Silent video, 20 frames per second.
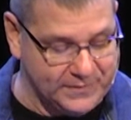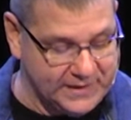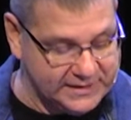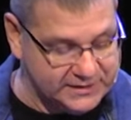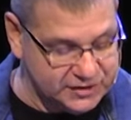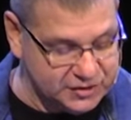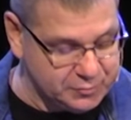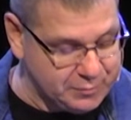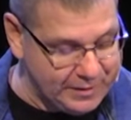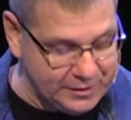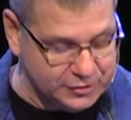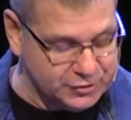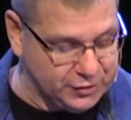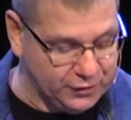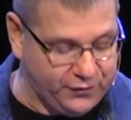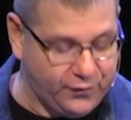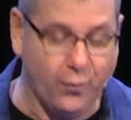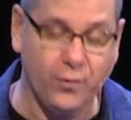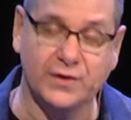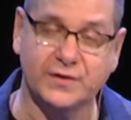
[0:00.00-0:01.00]
spiritual
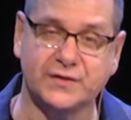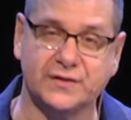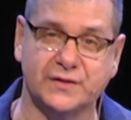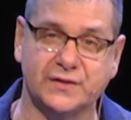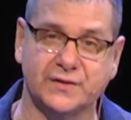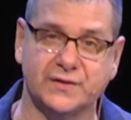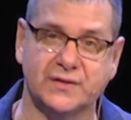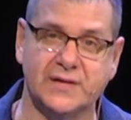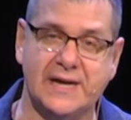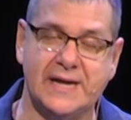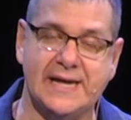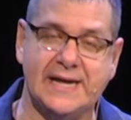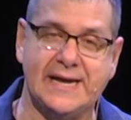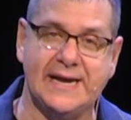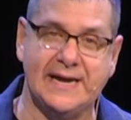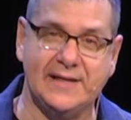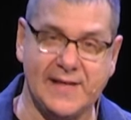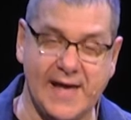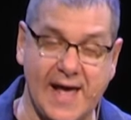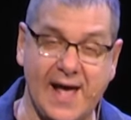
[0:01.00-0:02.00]
forces
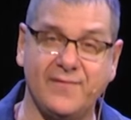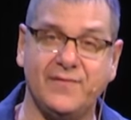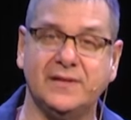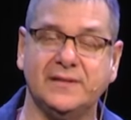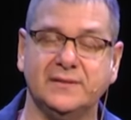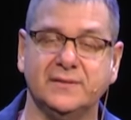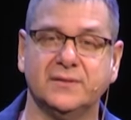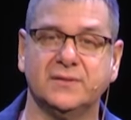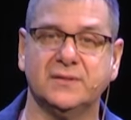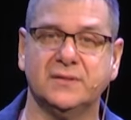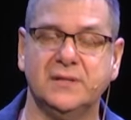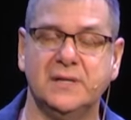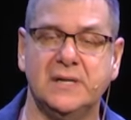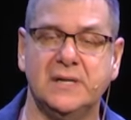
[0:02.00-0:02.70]
in the heavens.